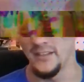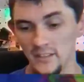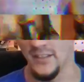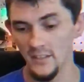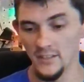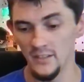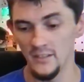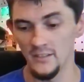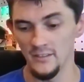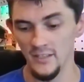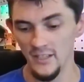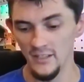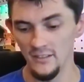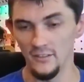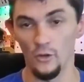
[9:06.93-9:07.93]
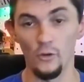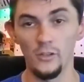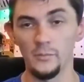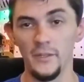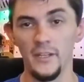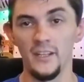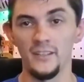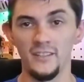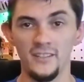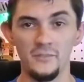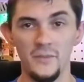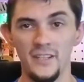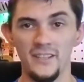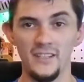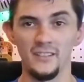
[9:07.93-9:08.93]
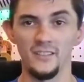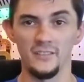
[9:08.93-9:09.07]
the oil pan? Make that look